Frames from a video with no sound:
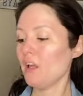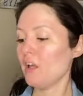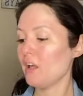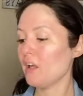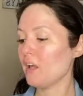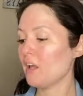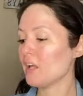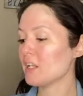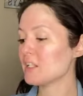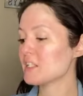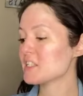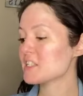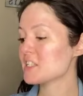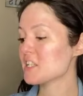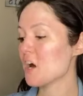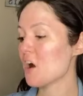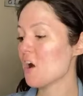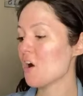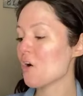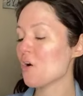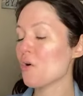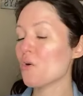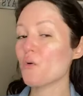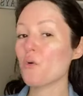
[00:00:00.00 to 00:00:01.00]
And
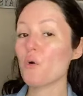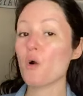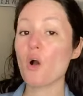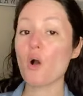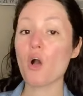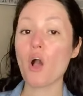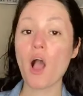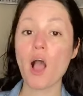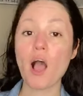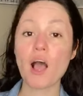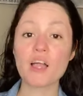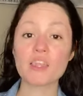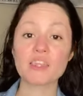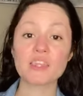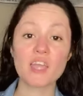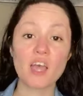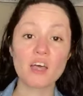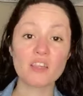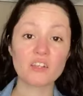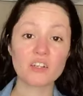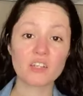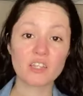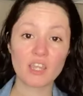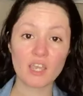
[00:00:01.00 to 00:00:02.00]
so the
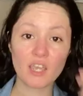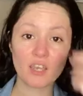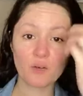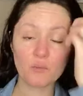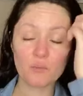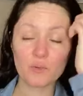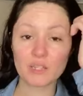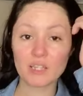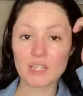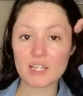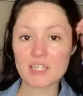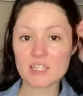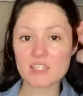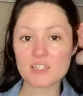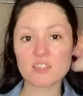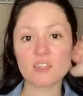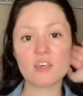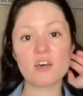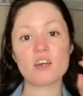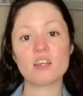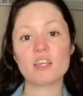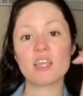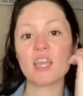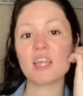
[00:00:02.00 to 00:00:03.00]
other thing with this
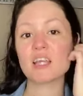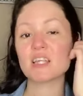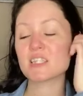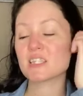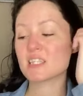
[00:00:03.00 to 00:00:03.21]
look is